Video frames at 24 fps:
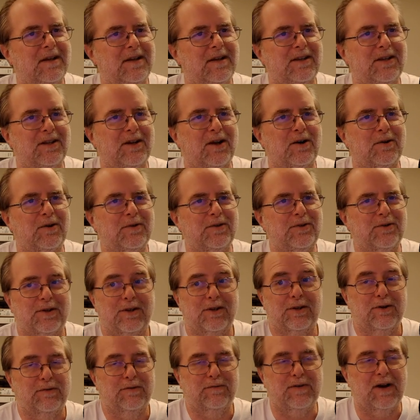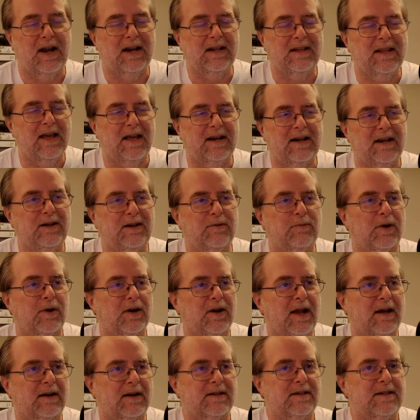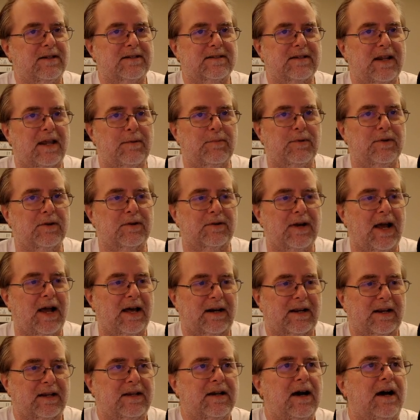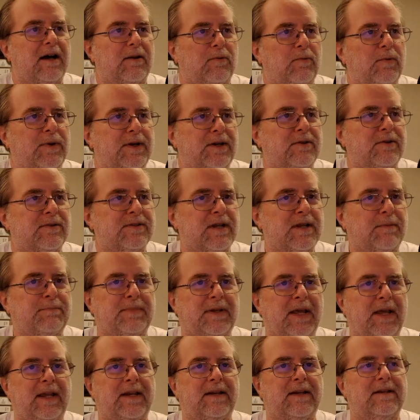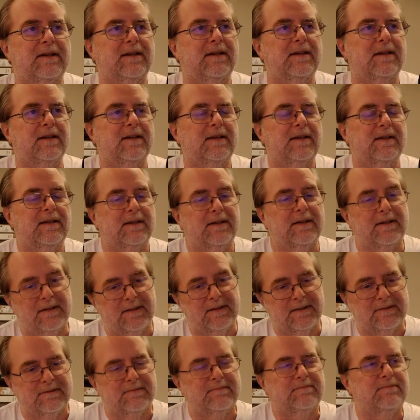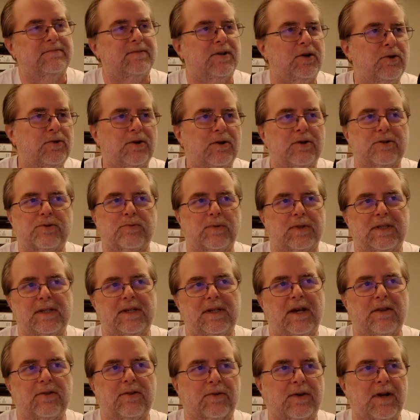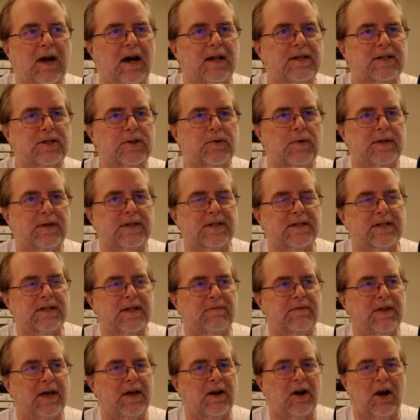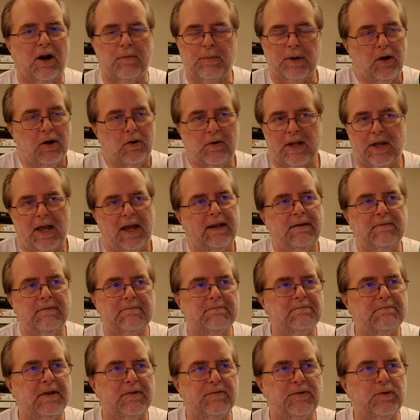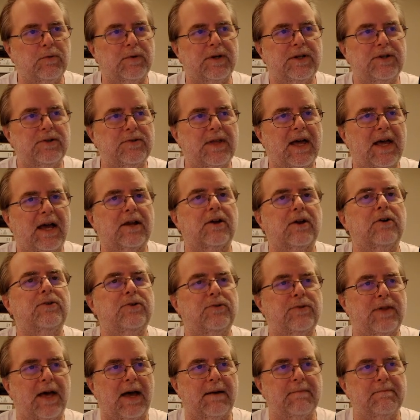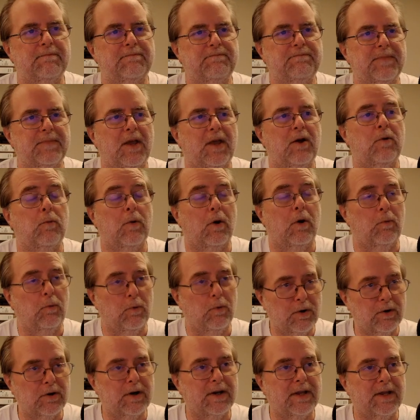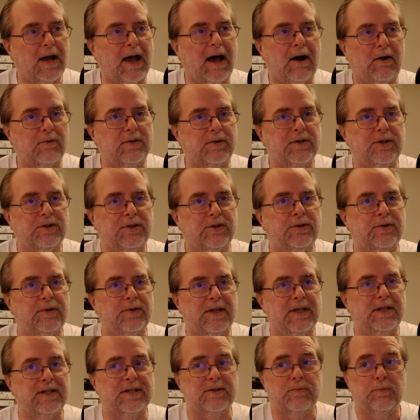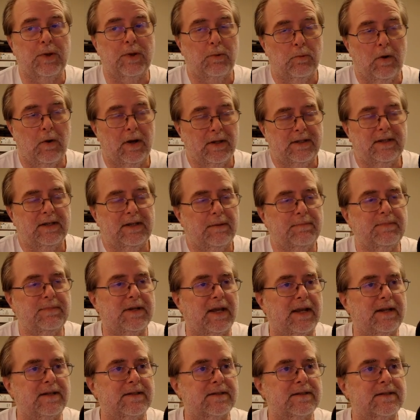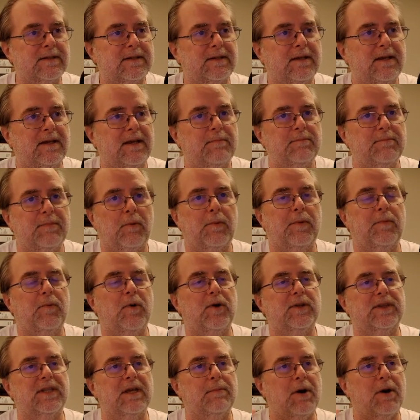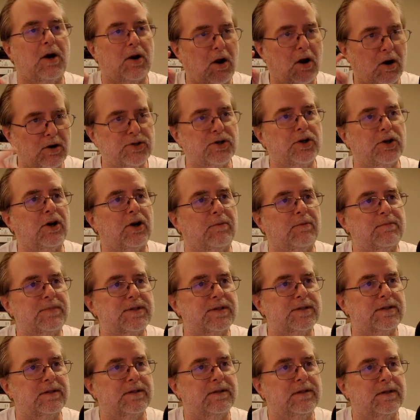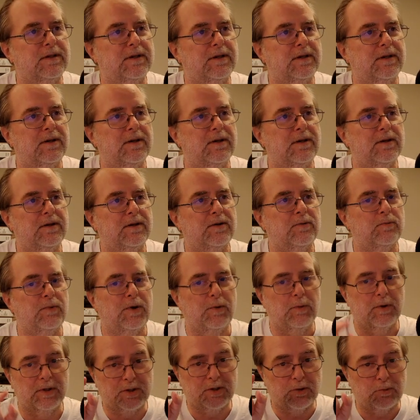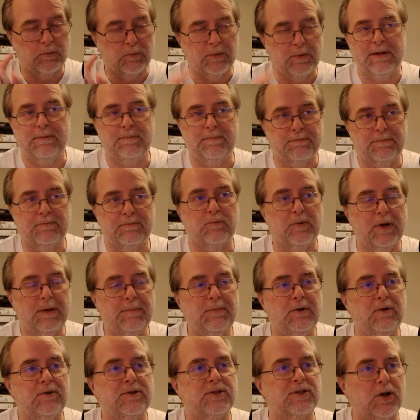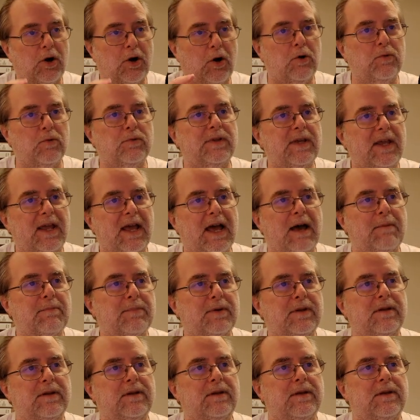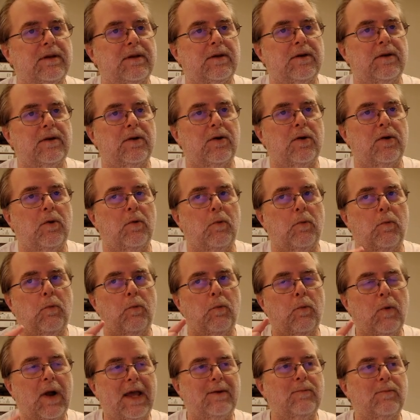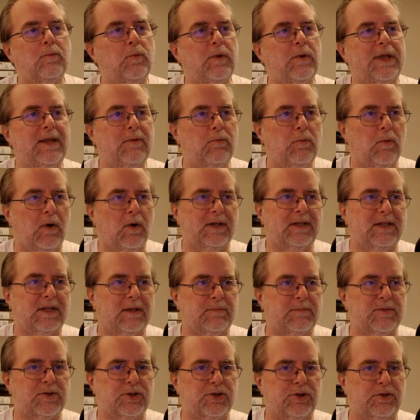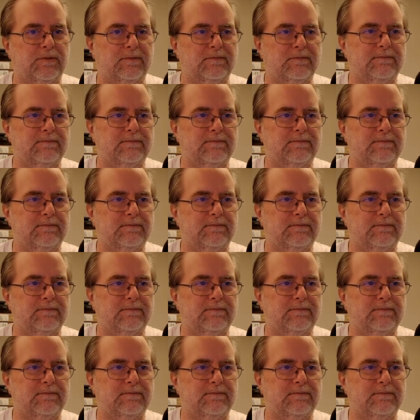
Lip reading: You know, you can go find that anywhere, how to disable or how to gut Windows Update. Who knows what the other consequences of that are, but okay, if you want to do that, go do that. What we're out to do is we want the updates, but we want them on our terms. We want the reboots to only happen when we want them to.